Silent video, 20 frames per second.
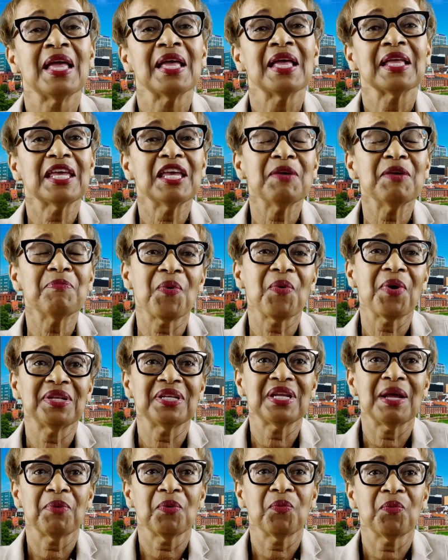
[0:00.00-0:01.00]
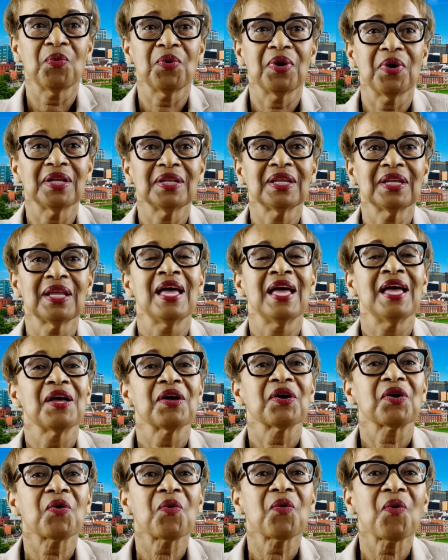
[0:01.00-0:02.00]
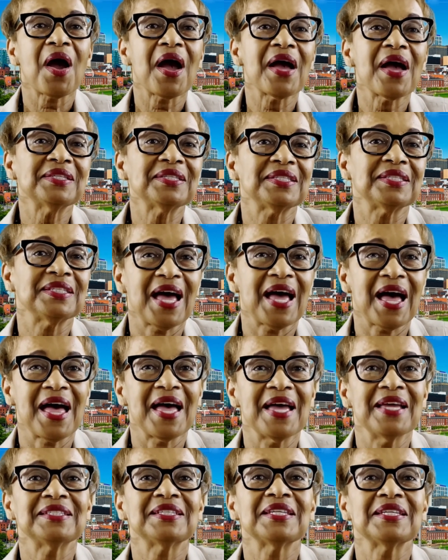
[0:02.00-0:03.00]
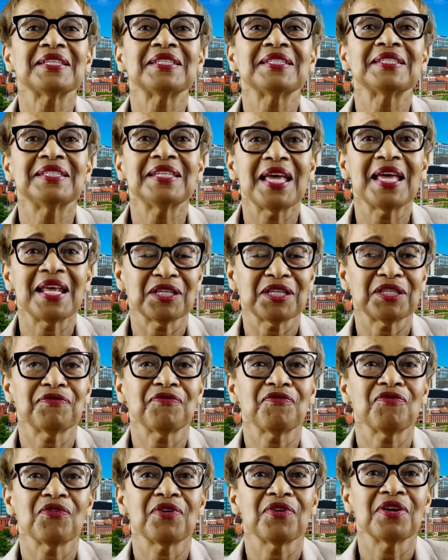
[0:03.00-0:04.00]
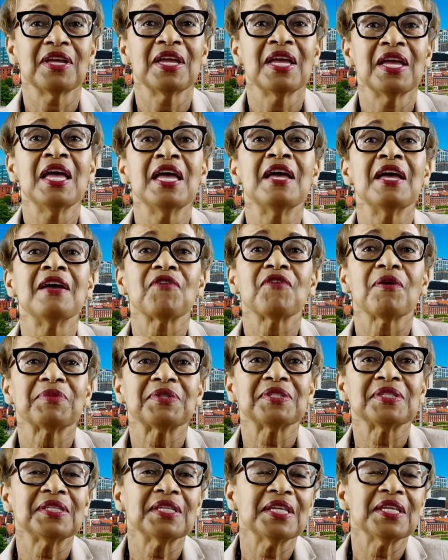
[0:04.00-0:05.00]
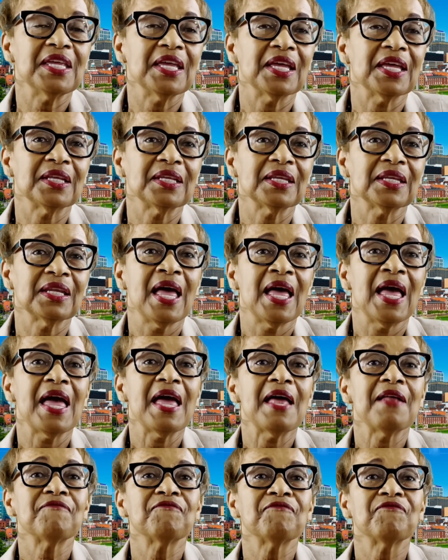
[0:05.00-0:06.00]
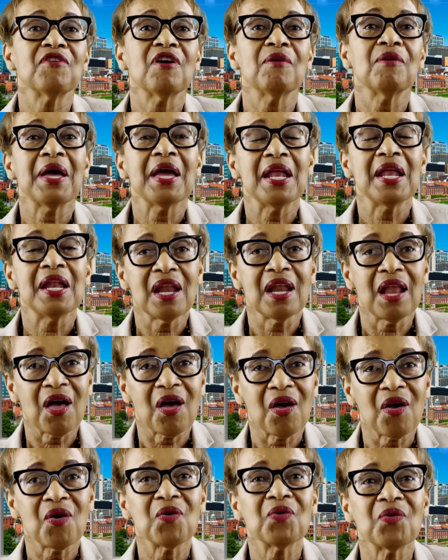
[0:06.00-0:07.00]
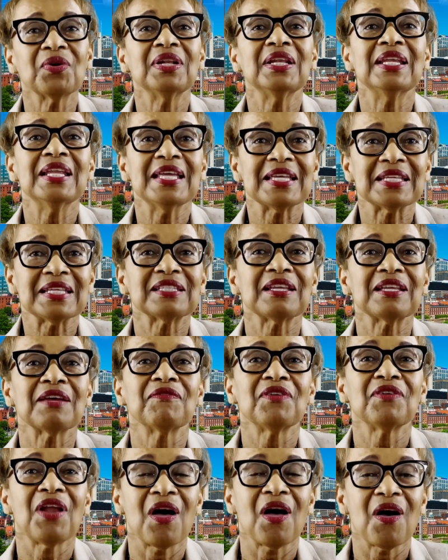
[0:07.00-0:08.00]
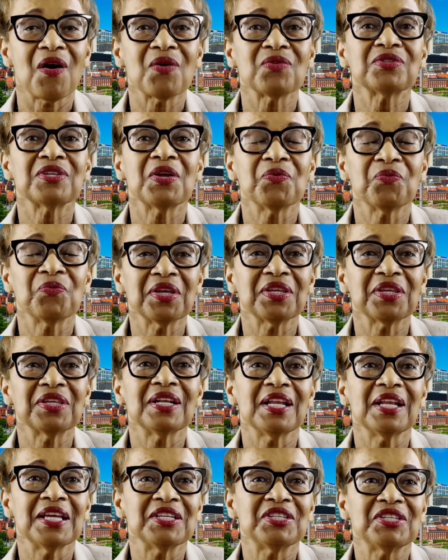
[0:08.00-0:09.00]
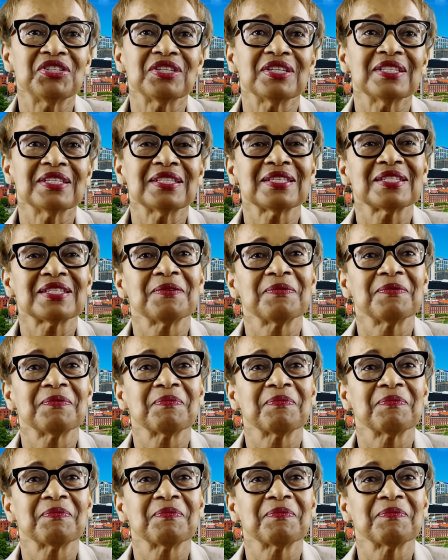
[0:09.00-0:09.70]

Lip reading: Key point number one, Christ died to set us free from sin and from a long list of laws and regulations.